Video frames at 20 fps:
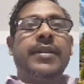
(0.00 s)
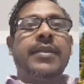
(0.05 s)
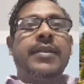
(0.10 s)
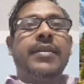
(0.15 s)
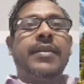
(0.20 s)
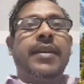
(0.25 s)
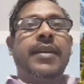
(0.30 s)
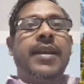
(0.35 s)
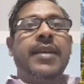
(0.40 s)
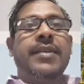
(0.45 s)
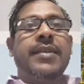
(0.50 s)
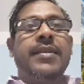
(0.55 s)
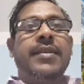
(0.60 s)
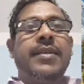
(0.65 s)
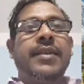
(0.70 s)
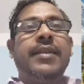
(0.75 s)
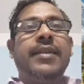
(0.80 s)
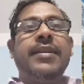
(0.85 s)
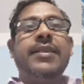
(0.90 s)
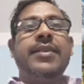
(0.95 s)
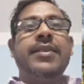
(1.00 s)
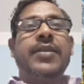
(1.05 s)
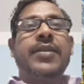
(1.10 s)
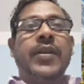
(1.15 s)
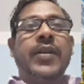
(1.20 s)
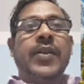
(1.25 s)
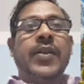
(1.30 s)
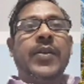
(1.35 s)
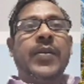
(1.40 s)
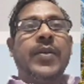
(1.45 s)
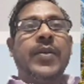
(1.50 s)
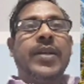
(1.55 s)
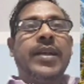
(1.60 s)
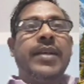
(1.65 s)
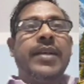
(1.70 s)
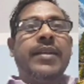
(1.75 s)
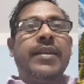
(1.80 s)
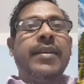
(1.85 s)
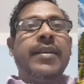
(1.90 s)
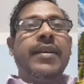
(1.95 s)
Yes, it is called
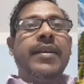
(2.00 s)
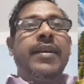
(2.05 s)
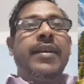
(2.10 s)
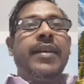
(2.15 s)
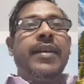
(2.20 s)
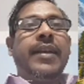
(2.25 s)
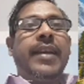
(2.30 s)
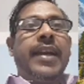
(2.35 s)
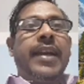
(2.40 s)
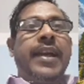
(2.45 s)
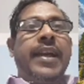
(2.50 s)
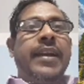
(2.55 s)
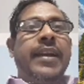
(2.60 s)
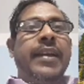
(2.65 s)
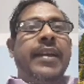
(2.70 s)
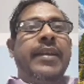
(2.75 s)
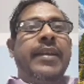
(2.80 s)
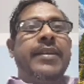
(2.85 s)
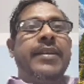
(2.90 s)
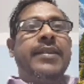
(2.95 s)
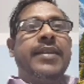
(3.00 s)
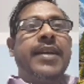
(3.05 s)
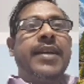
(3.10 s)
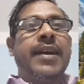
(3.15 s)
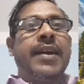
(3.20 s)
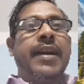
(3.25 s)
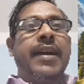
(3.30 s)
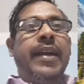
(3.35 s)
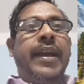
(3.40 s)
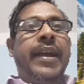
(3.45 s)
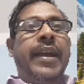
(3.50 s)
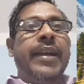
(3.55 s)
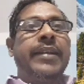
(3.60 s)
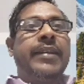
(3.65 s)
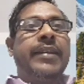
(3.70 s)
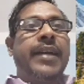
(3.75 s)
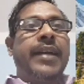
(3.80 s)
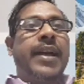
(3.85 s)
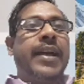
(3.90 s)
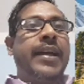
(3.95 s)
Kutang, and it is the 8th
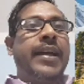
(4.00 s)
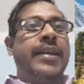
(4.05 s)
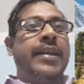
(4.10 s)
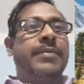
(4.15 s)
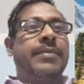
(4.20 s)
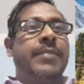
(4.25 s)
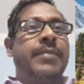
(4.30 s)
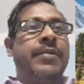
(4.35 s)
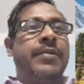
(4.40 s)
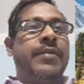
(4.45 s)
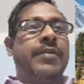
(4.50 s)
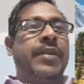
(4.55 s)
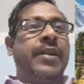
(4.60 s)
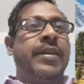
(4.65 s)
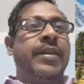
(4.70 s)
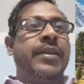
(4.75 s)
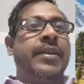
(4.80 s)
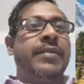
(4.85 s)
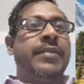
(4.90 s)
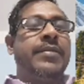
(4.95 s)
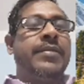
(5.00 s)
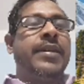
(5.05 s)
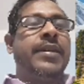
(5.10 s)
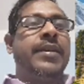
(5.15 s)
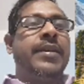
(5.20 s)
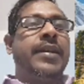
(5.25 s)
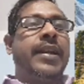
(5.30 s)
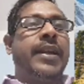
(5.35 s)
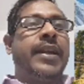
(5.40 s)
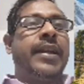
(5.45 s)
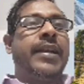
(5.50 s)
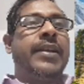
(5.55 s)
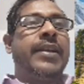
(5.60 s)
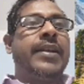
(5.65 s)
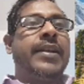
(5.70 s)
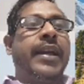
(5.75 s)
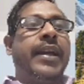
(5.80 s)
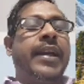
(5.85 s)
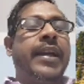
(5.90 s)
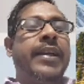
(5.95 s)
highest mountain in the world at
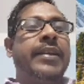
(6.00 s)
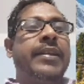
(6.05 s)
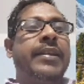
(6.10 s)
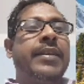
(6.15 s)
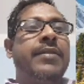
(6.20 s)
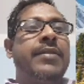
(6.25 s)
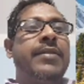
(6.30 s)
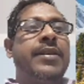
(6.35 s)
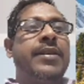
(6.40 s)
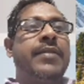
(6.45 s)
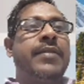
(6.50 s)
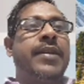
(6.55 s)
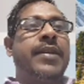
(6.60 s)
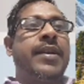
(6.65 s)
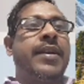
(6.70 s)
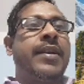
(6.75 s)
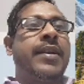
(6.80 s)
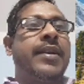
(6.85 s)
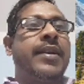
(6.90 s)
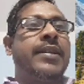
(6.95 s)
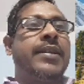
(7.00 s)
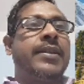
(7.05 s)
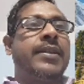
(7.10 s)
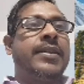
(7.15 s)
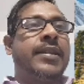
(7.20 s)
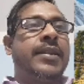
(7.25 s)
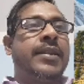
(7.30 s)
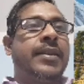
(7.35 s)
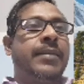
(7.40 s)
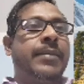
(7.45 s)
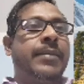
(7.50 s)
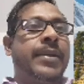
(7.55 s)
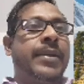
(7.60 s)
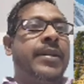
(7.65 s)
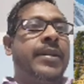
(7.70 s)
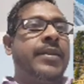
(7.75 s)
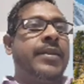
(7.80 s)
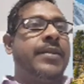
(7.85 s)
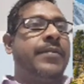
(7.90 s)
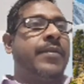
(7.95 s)
8,163
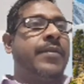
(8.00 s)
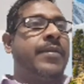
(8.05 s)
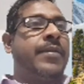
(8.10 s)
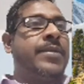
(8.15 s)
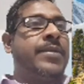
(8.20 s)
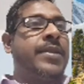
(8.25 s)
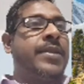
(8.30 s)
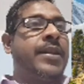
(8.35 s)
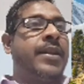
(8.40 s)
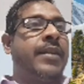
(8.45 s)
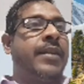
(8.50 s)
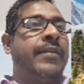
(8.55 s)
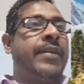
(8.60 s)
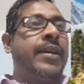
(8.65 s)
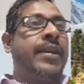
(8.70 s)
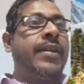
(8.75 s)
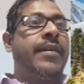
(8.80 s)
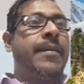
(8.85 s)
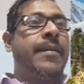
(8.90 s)
meters from sea level.